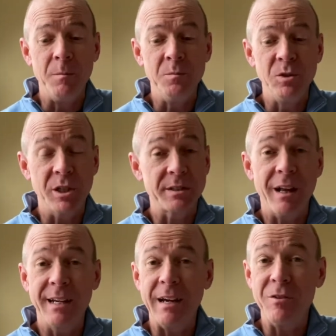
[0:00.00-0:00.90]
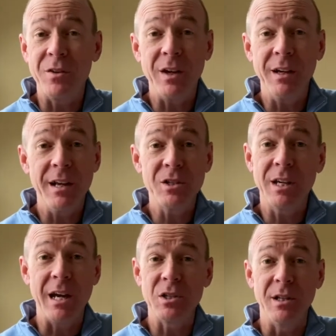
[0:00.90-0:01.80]
Just like everything in
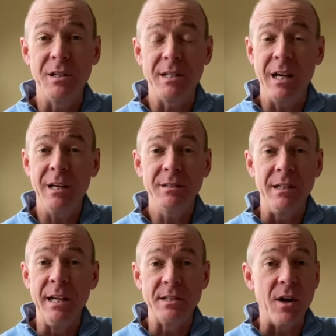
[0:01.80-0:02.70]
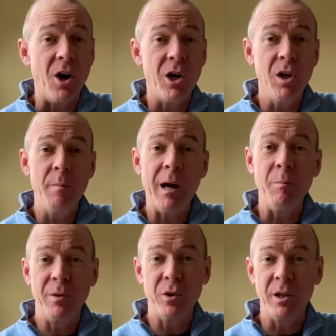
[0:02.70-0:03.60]
education these days, it's all about
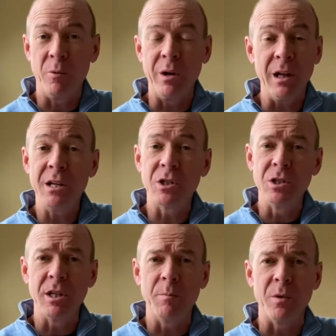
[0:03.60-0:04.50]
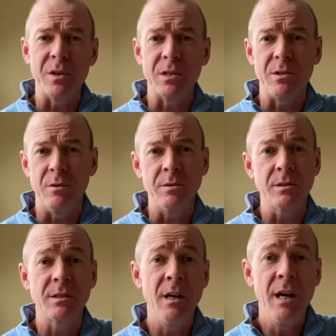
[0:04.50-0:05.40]
building a relationship with the students,